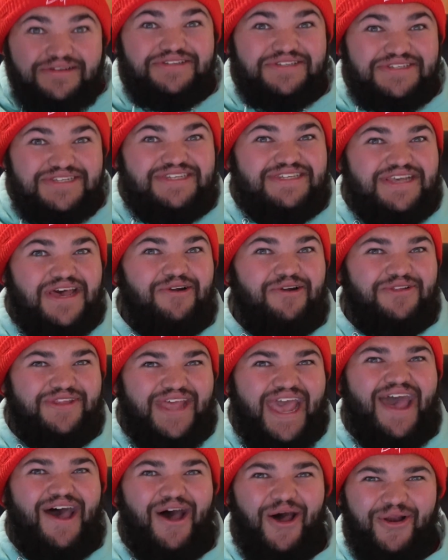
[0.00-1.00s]
Settle
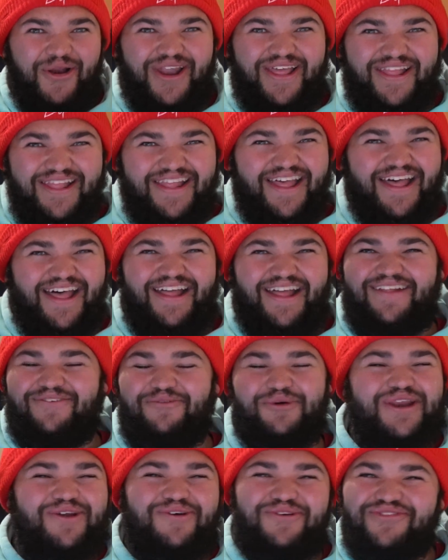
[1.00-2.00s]
down.
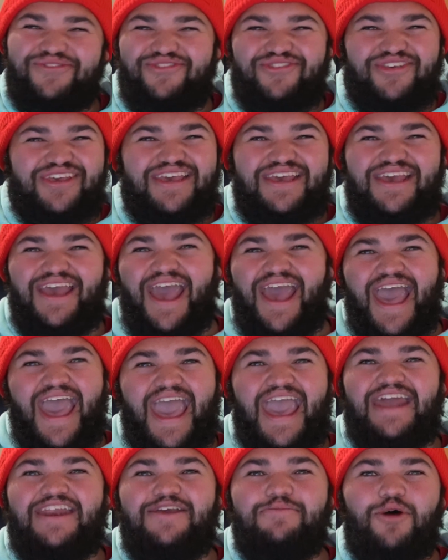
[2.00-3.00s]
We don't see
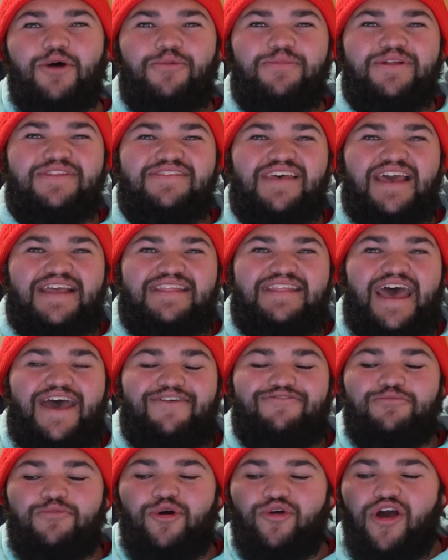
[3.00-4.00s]
any moments like
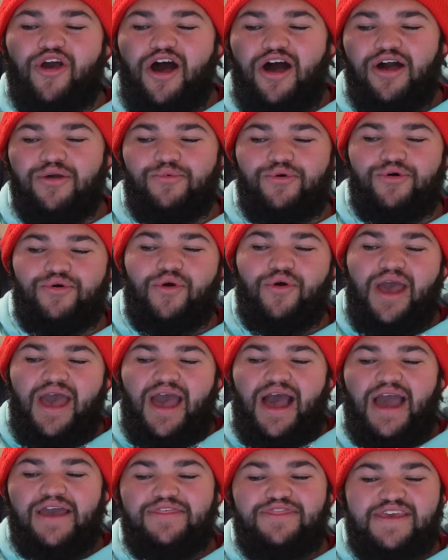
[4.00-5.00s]
that from Okongwu.
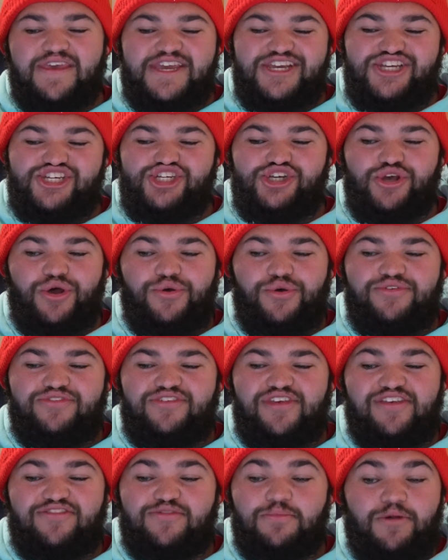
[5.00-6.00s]
I think he
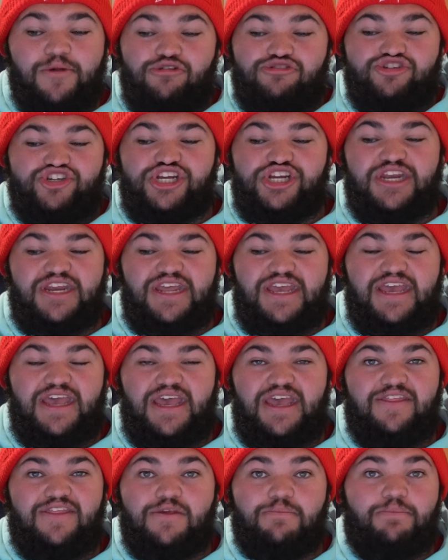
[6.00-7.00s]
shows his emotion
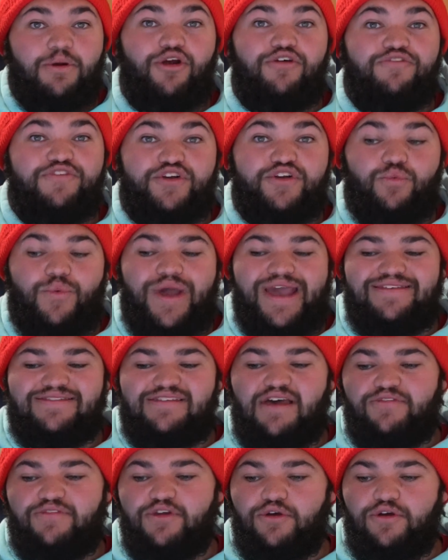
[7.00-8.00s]
in the perfect
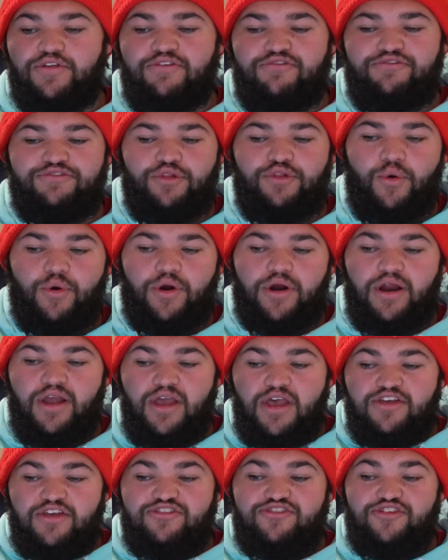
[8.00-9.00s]
ways out there on the floor.
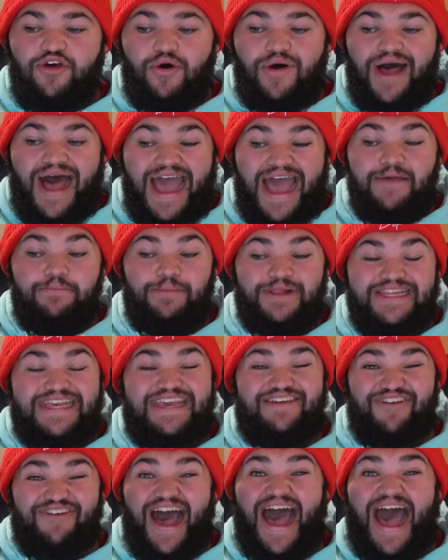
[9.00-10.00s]
So I
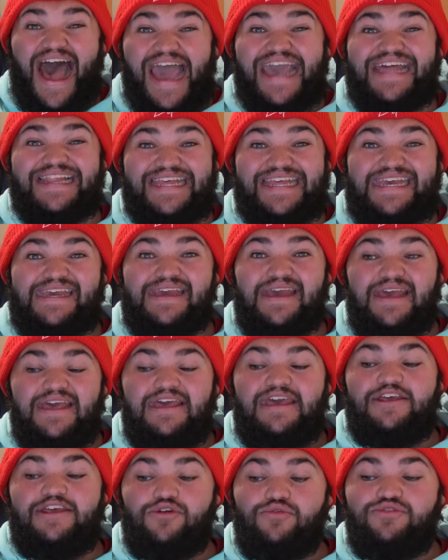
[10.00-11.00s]
believe highly
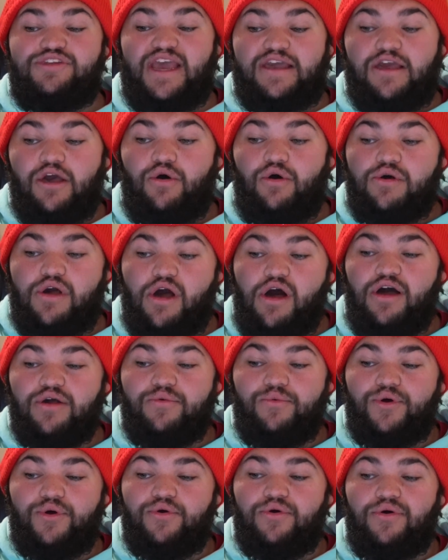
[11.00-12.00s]
in Onyeka
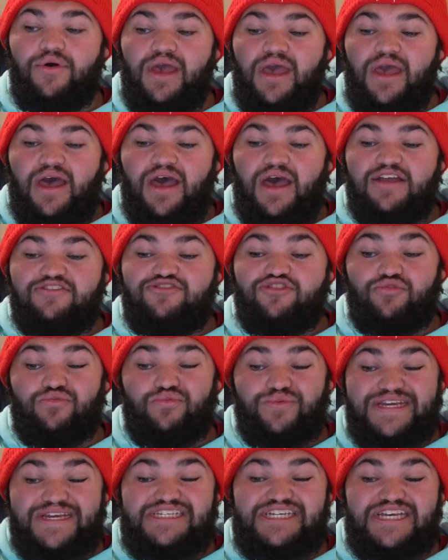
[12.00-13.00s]
Okongwu to
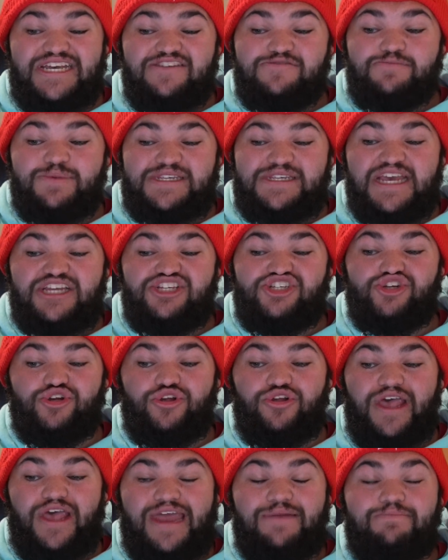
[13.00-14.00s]
reach his
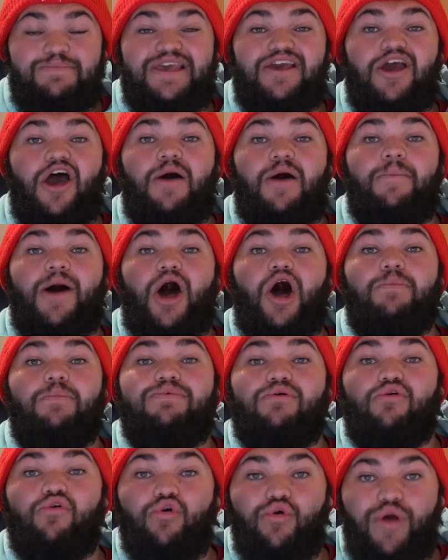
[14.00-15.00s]
potential and become a
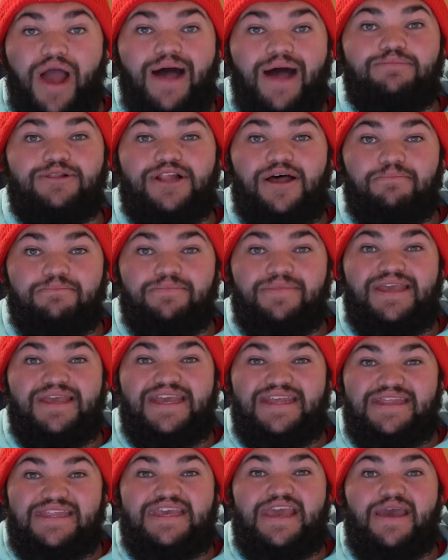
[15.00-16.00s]
problem
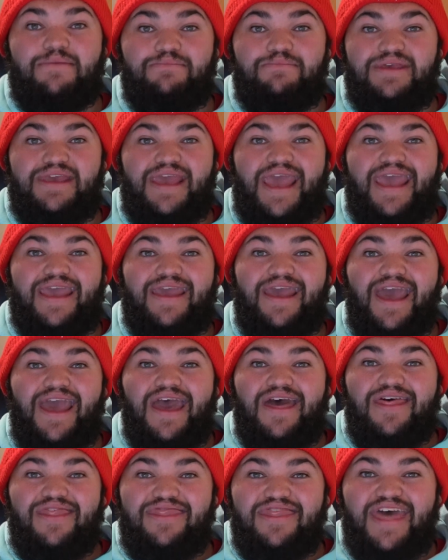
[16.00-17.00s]
in the NBA.
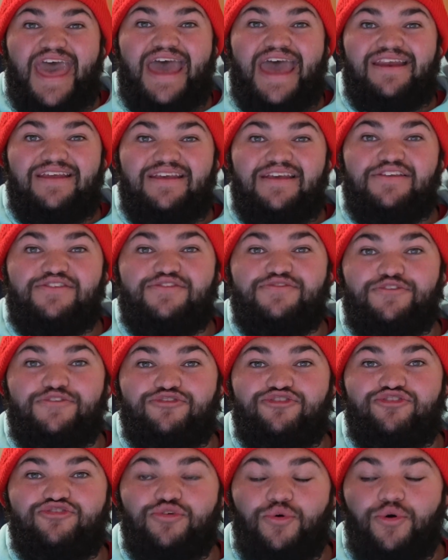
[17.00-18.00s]
That is
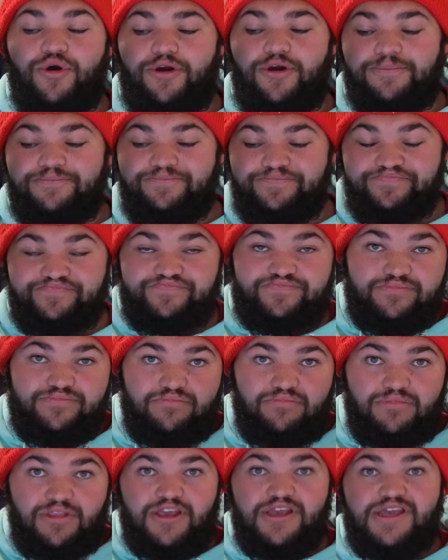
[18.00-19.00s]
for sure.
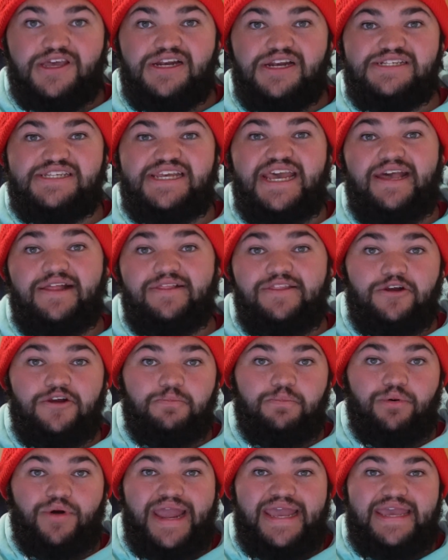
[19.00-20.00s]
Going to take a
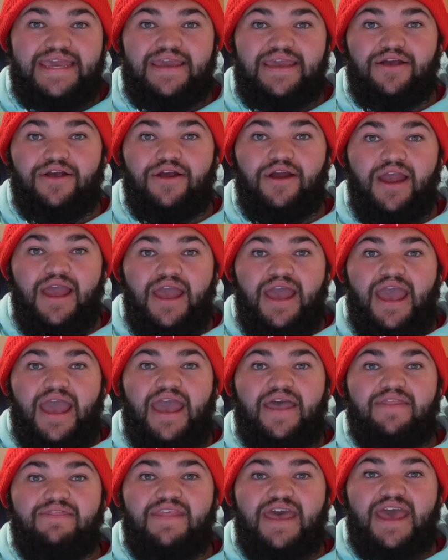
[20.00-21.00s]
little break here
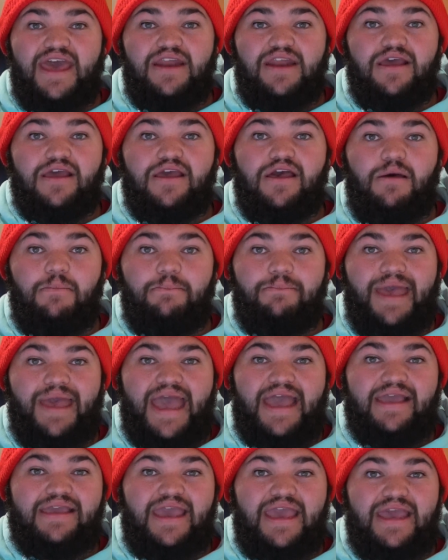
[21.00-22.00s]
and then come
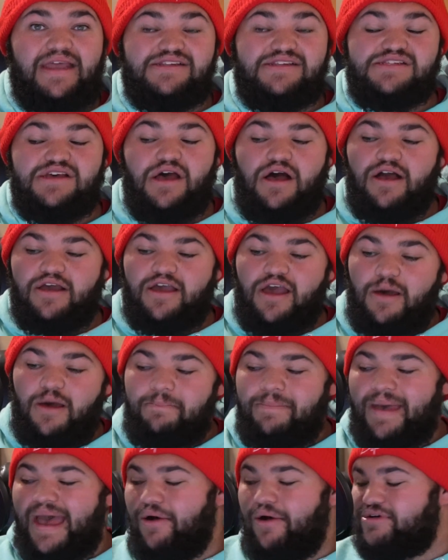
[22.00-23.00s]
back and talk
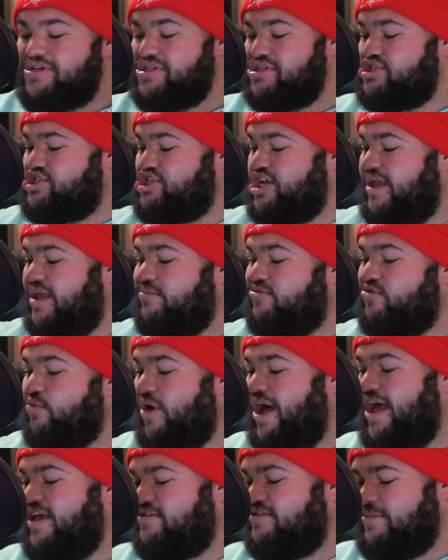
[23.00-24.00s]
about James
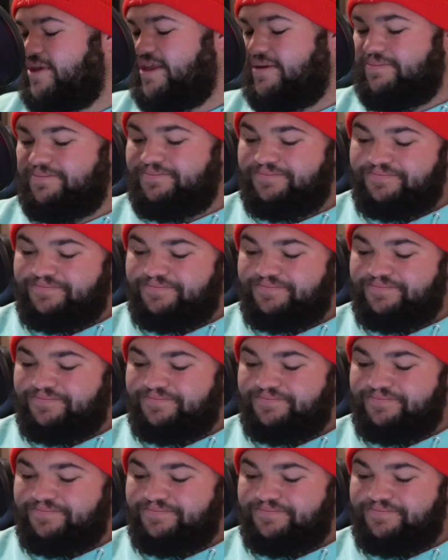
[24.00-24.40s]
Wiseman.